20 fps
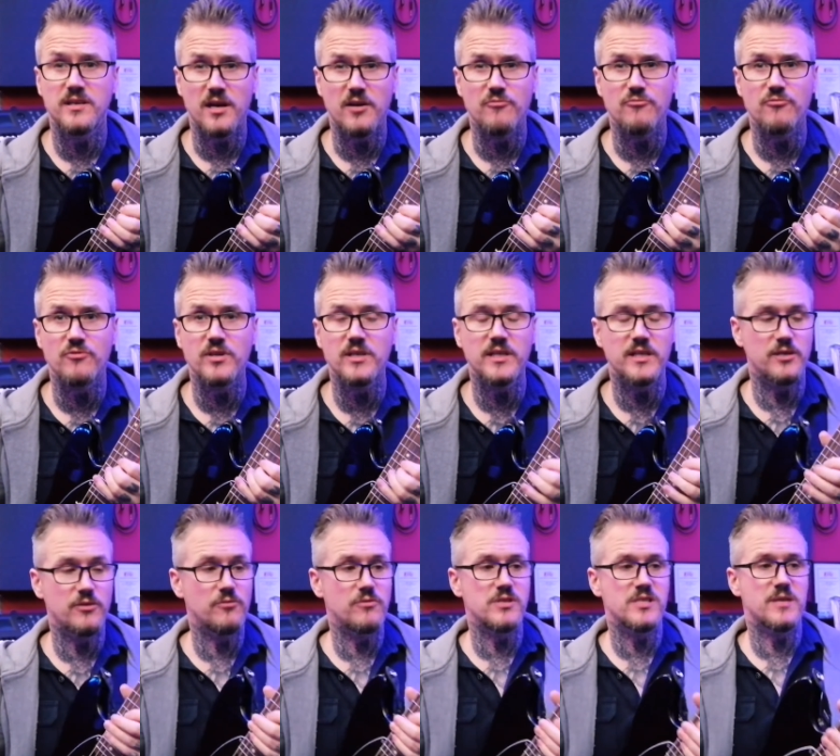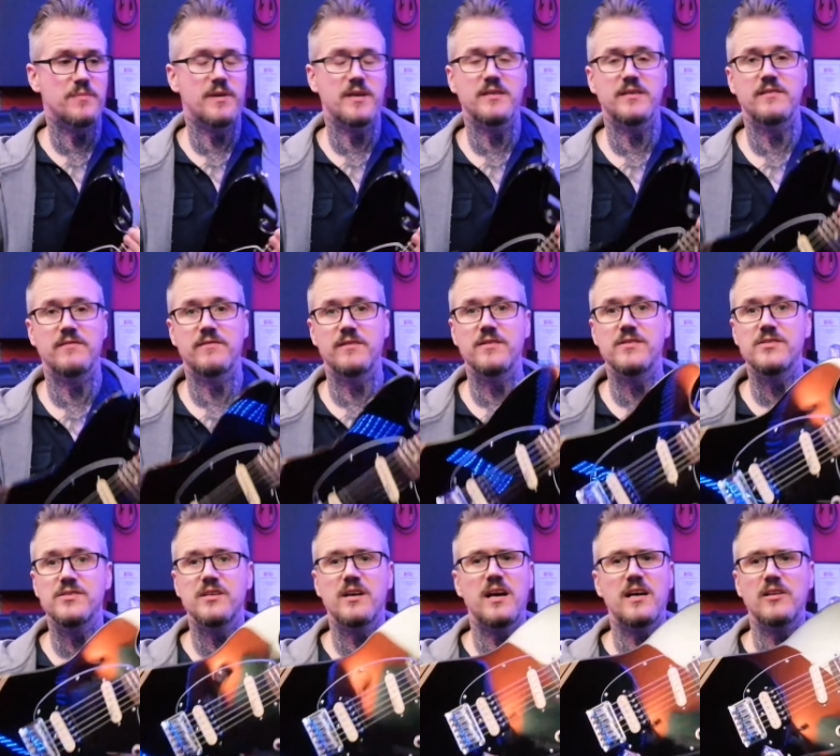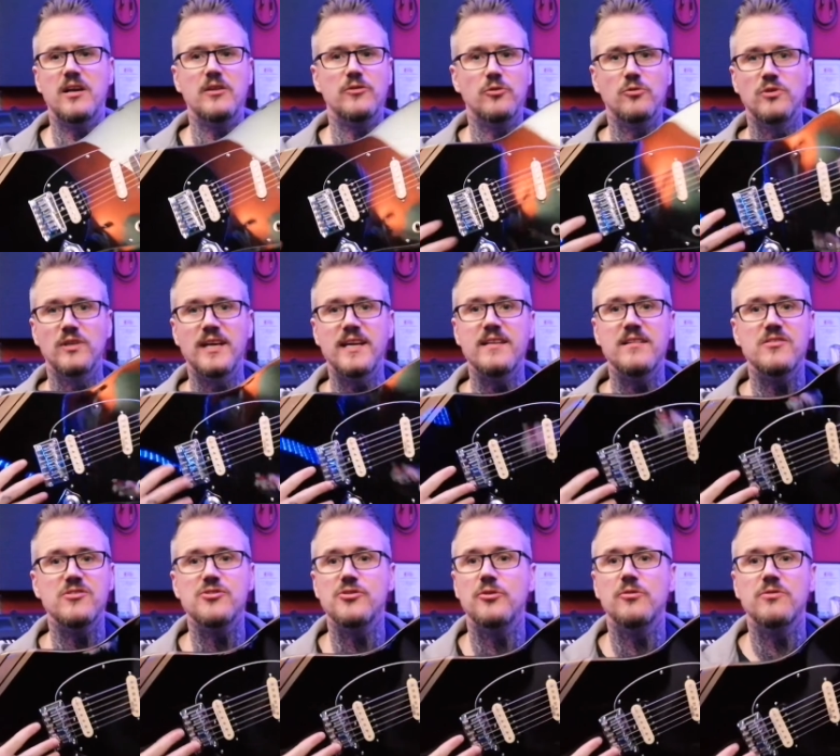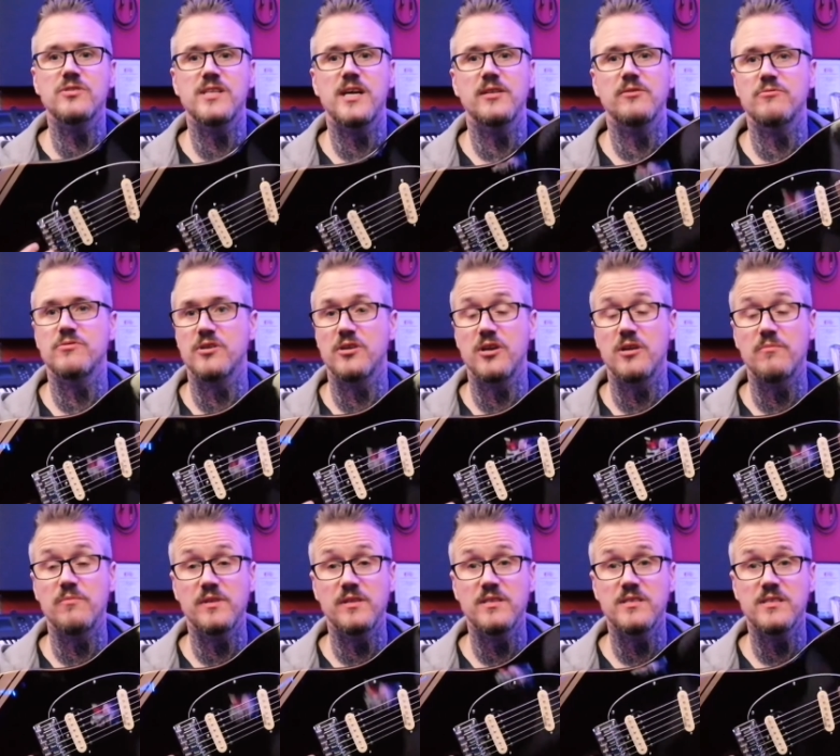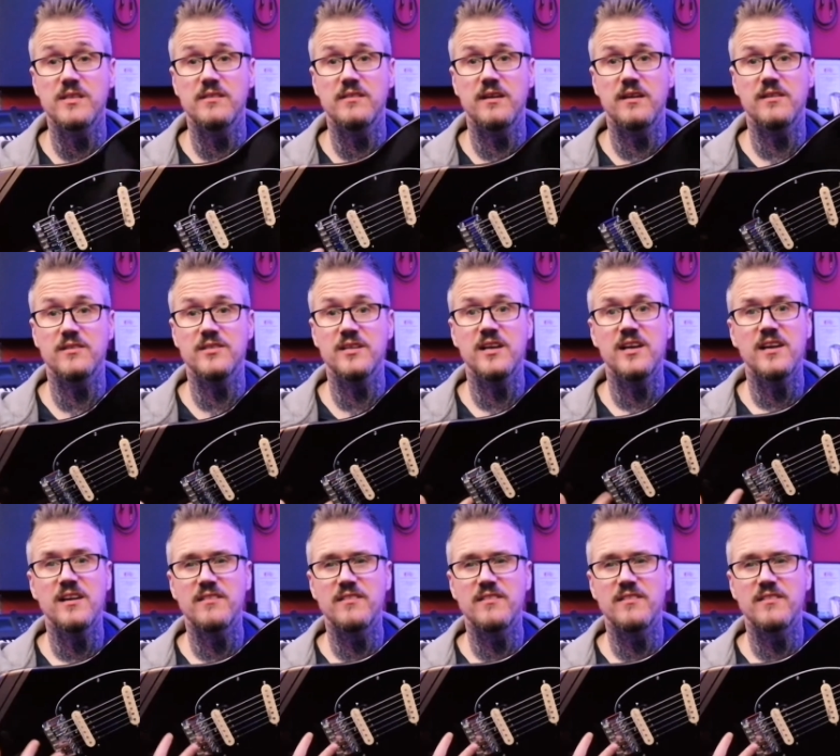I really noticed a big difference. I, I don't like the stock saddles that come with these guitars.